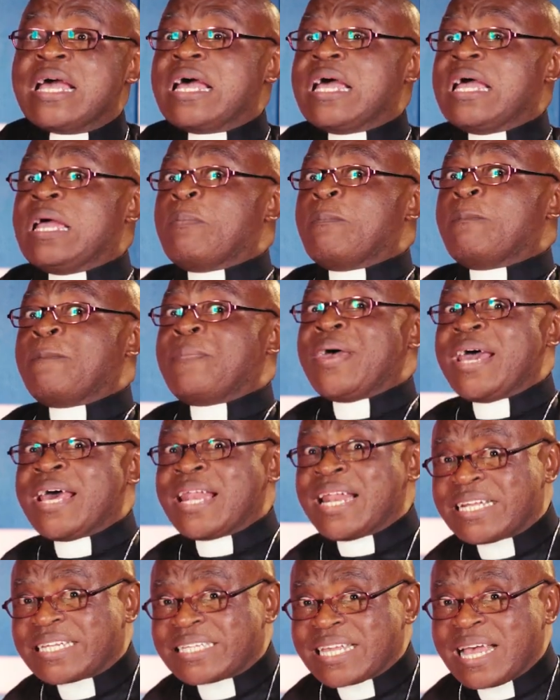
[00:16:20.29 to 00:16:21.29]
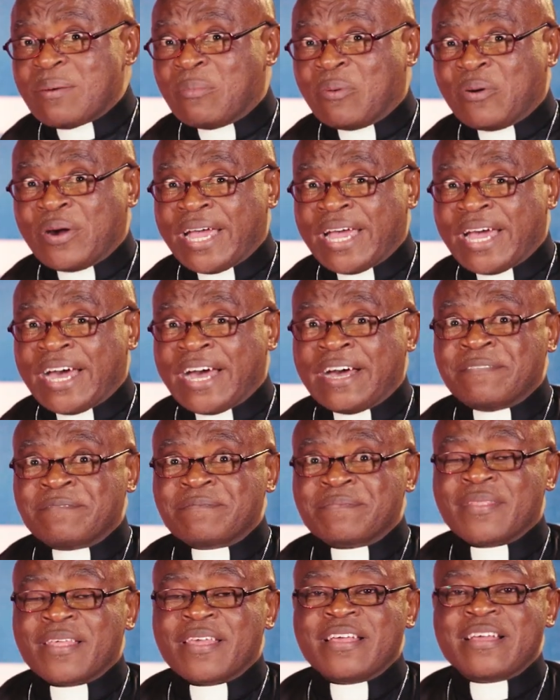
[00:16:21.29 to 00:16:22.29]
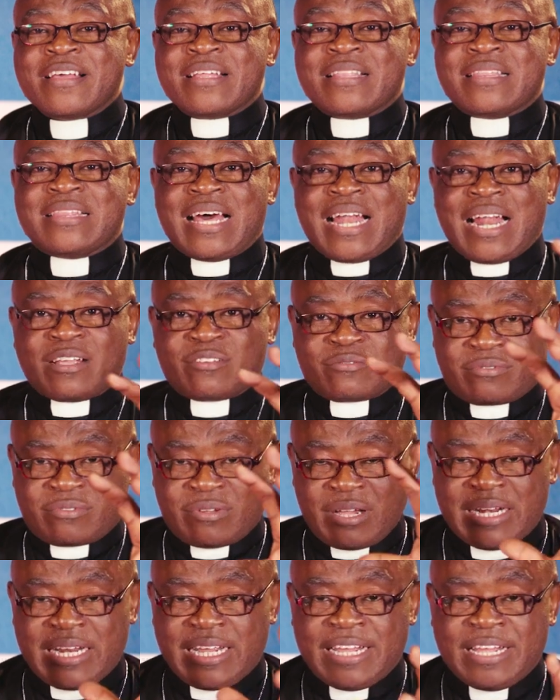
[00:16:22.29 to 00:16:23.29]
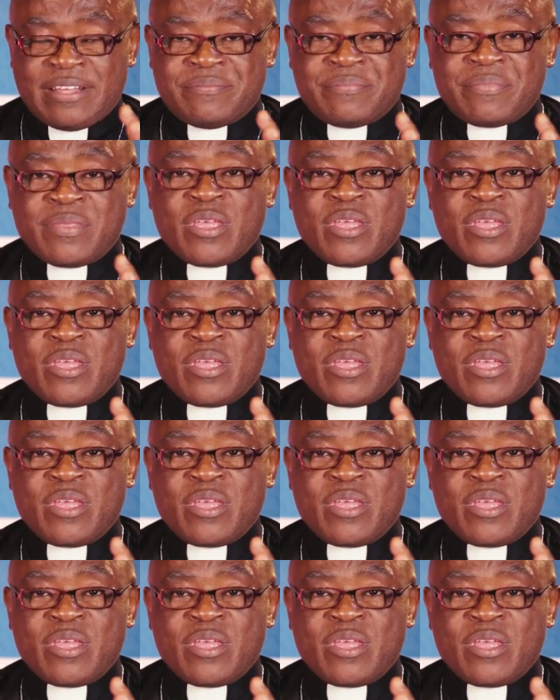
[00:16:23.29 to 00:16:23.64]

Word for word: a parent somewhere, that actually